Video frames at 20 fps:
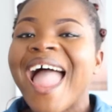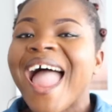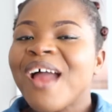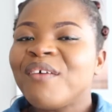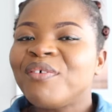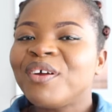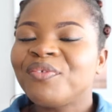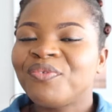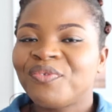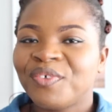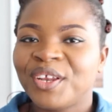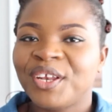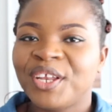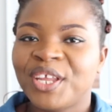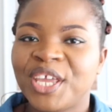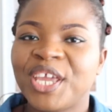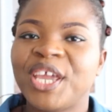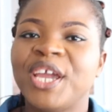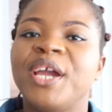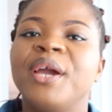everything
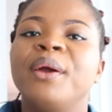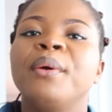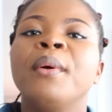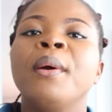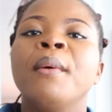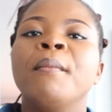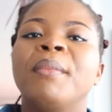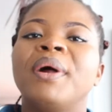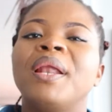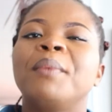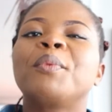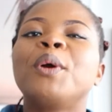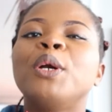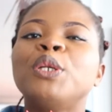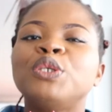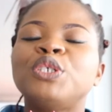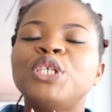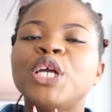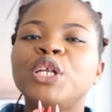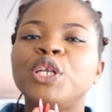here, but I'm
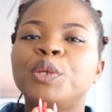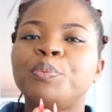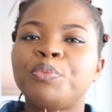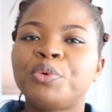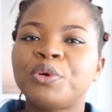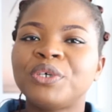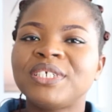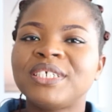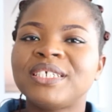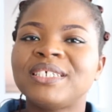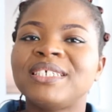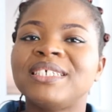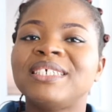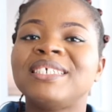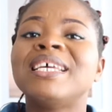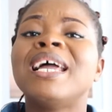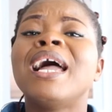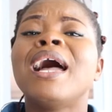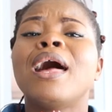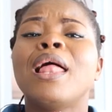going to tell you the
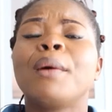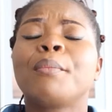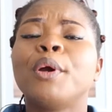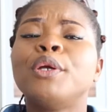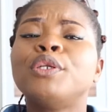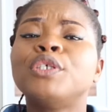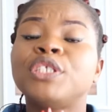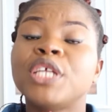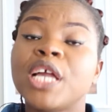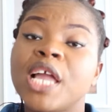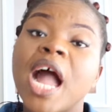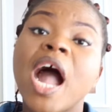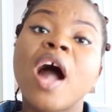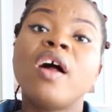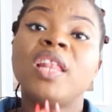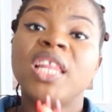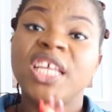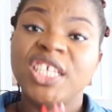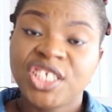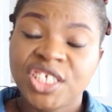processes. I'm going to tell you
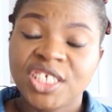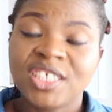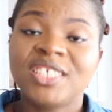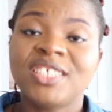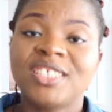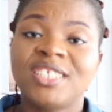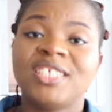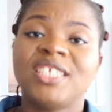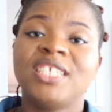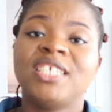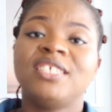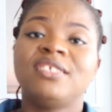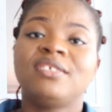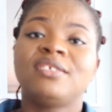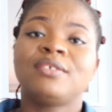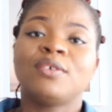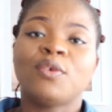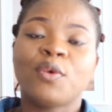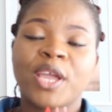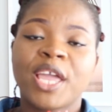how legit it
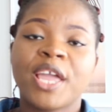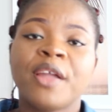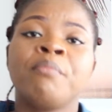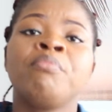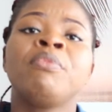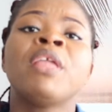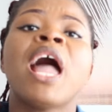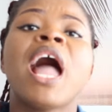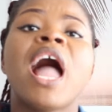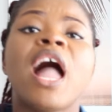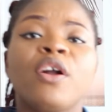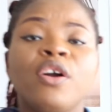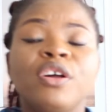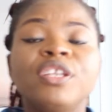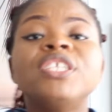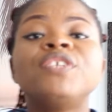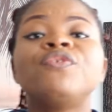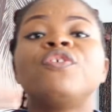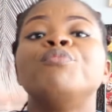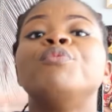is, okay? I
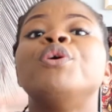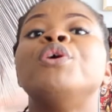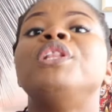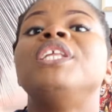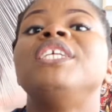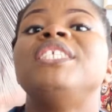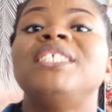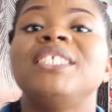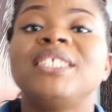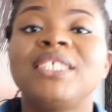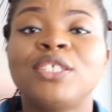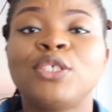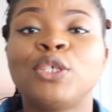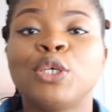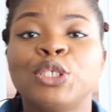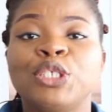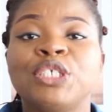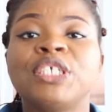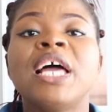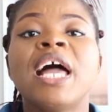got this from a legit
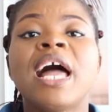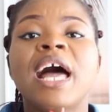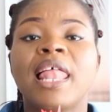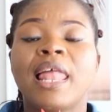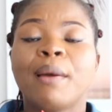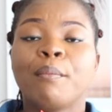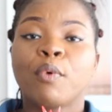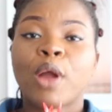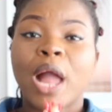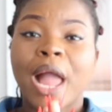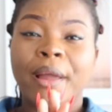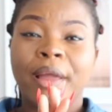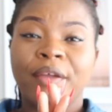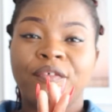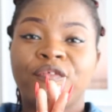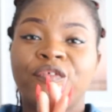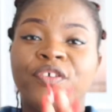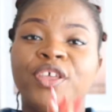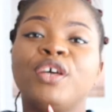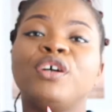source, and I
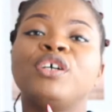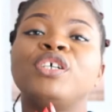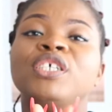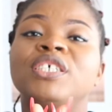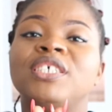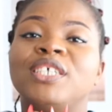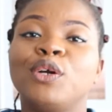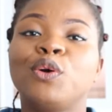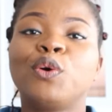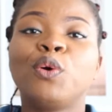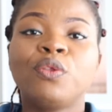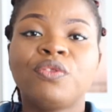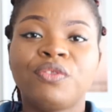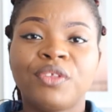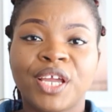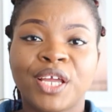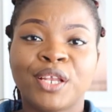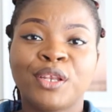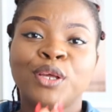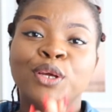feel it's a good
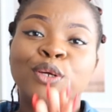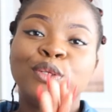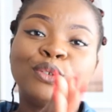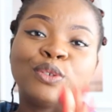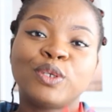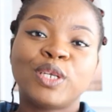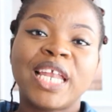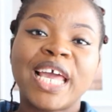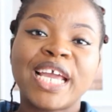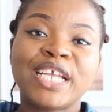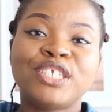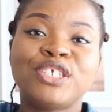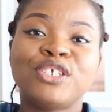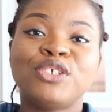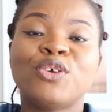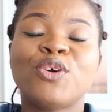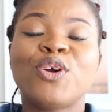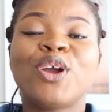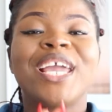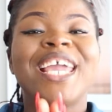thing. So let
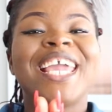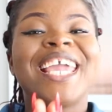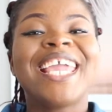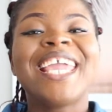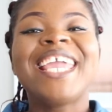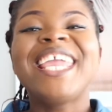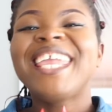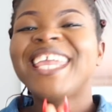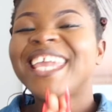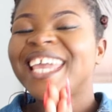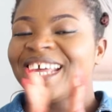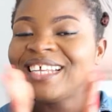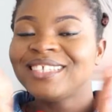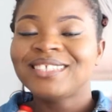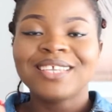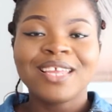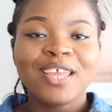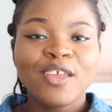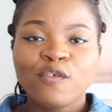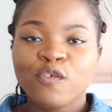you know, in
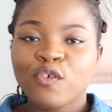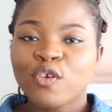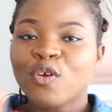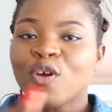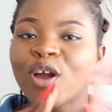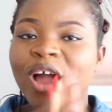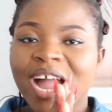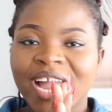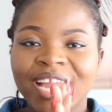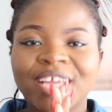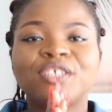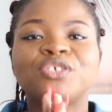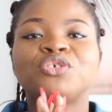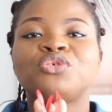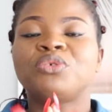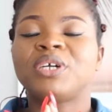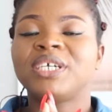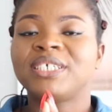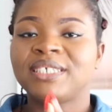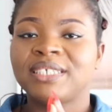case if you are
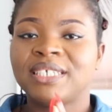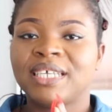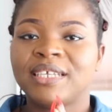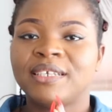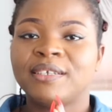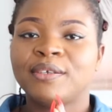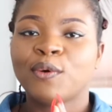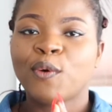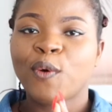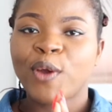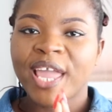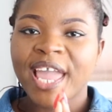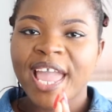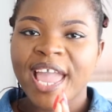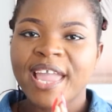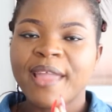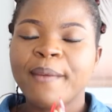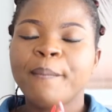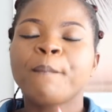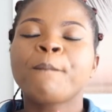interested,
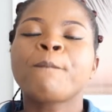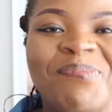okay?